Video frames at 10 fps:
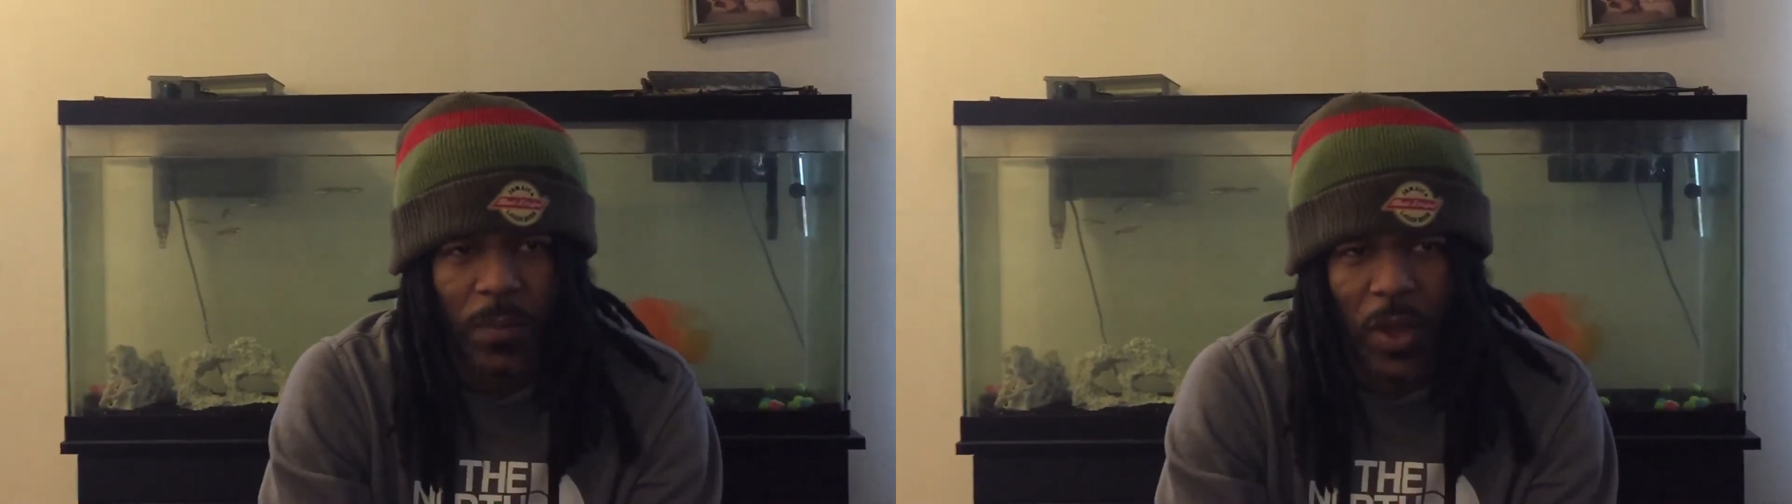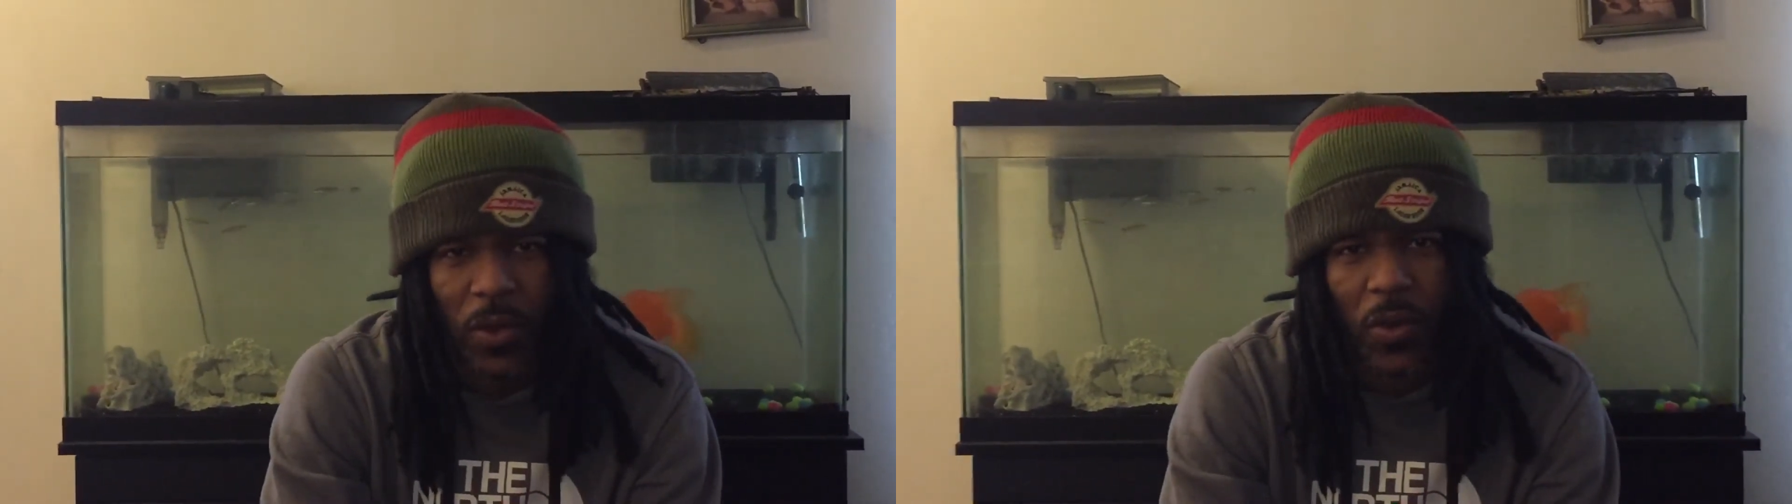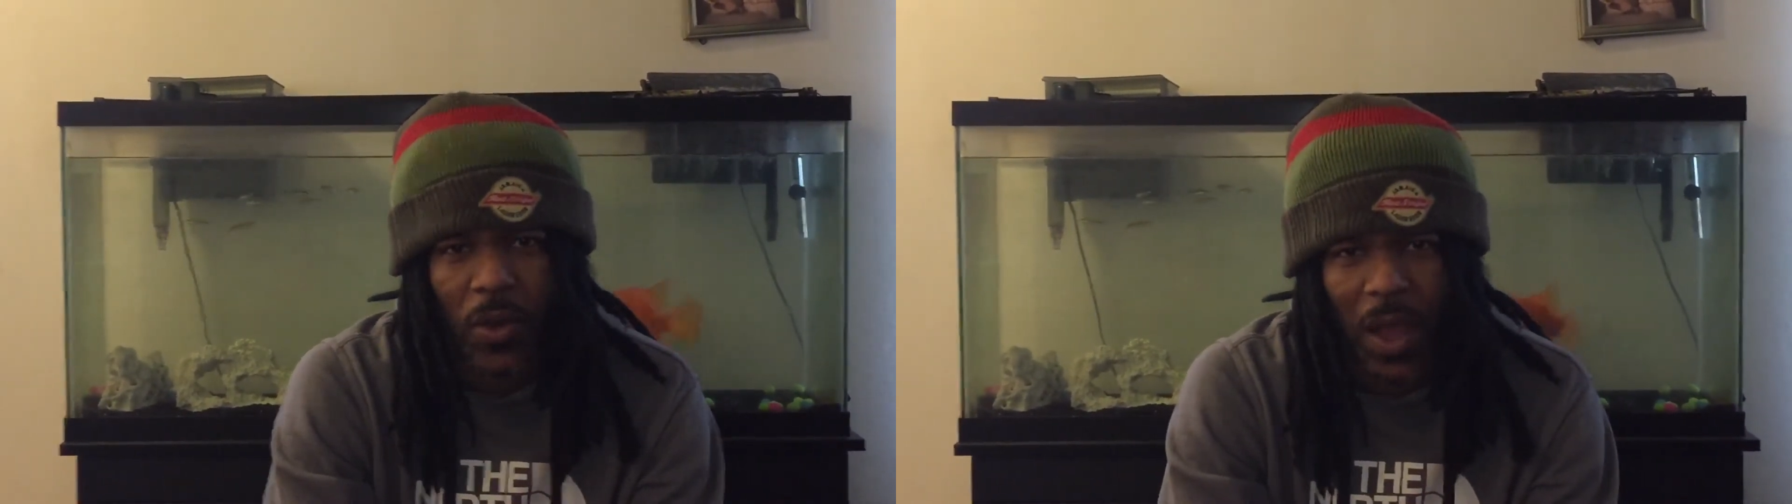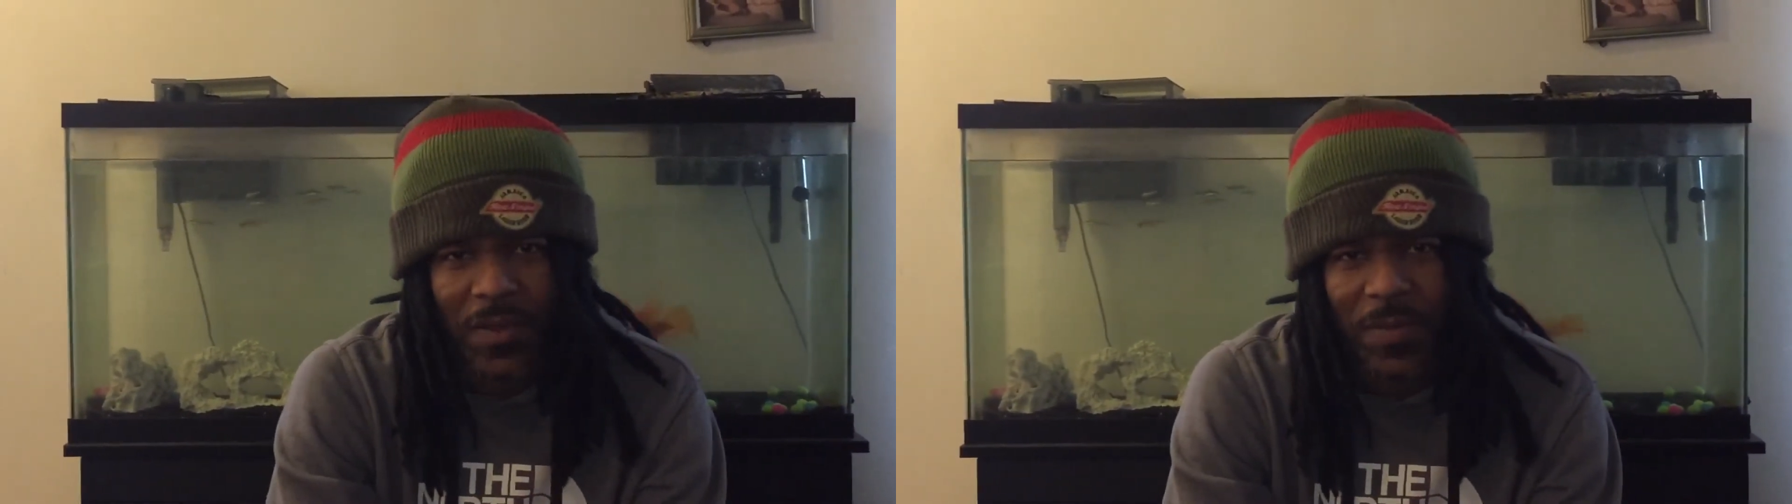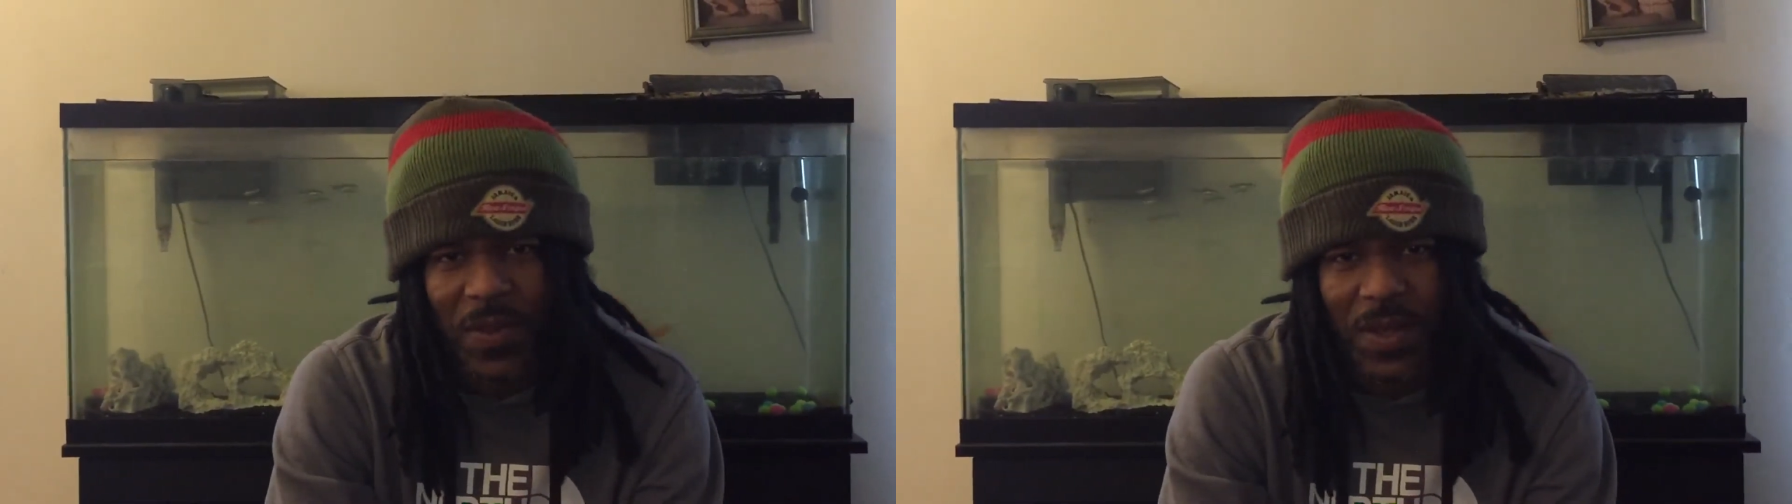My girl
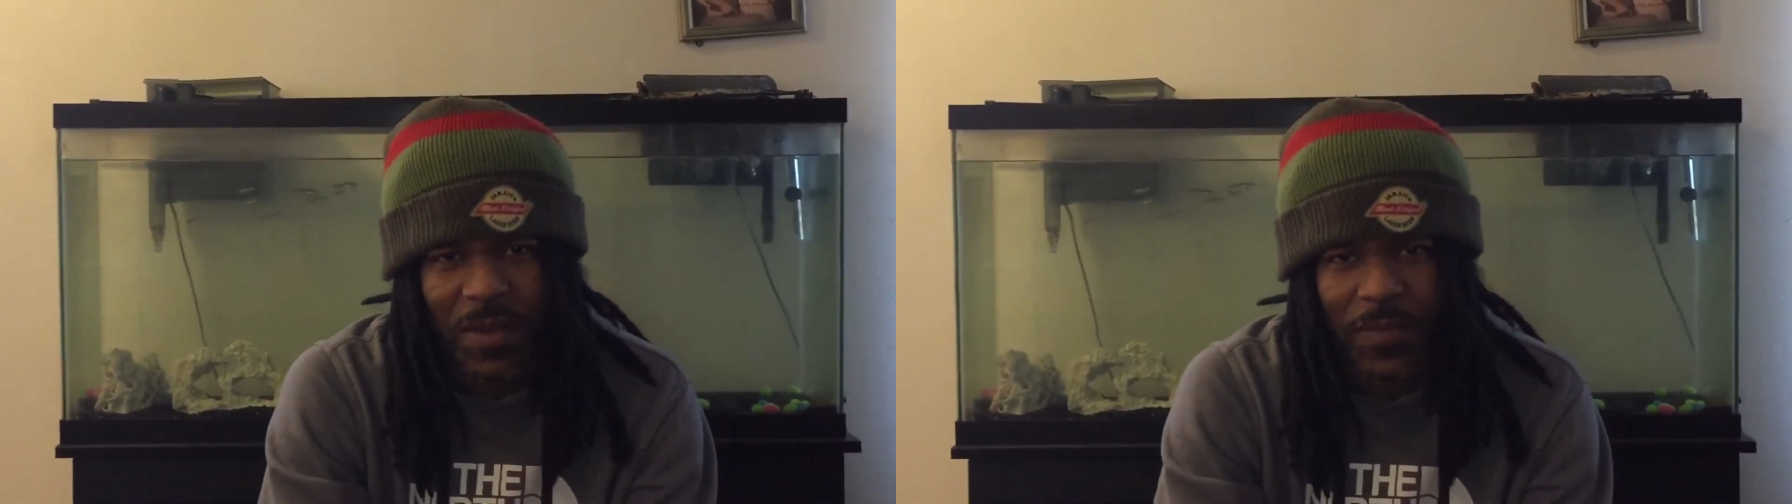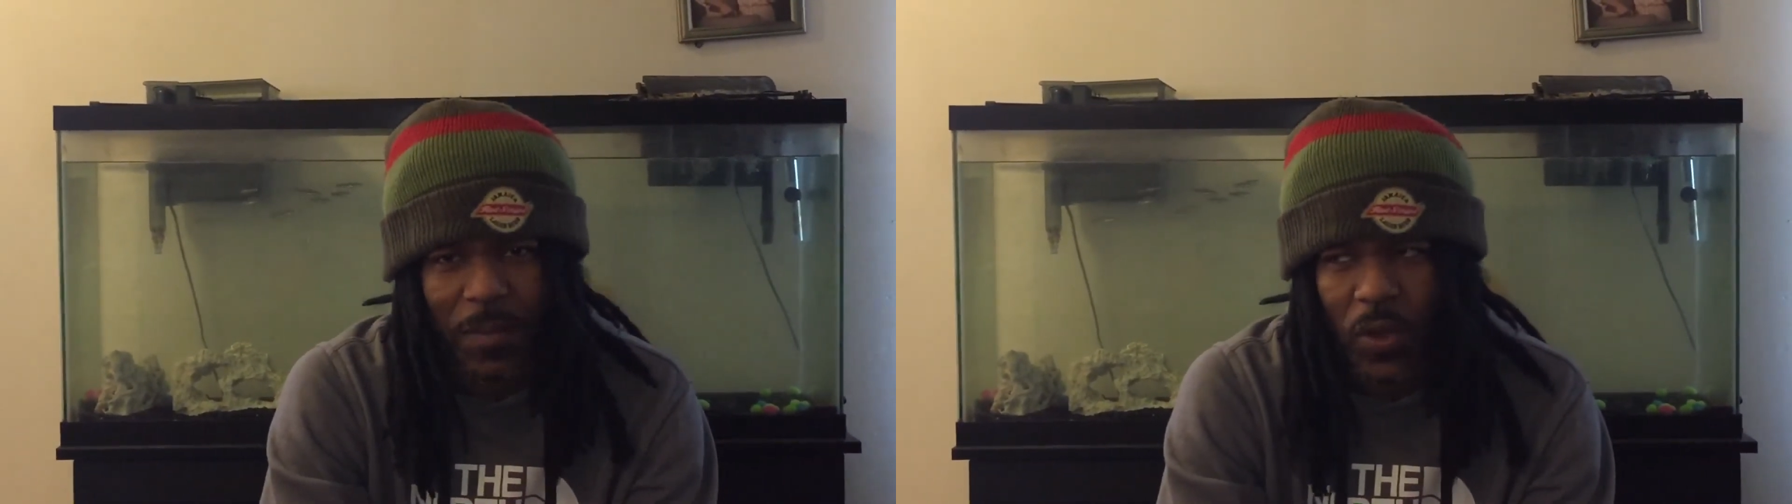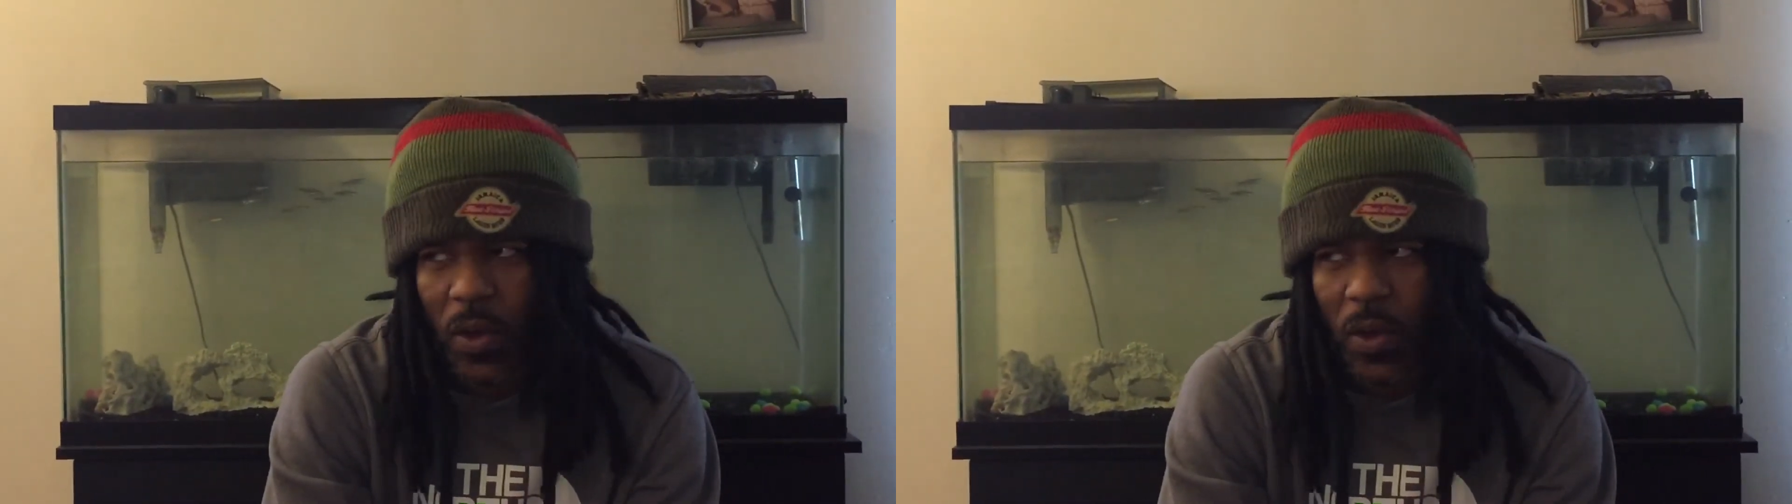got some sneakers for me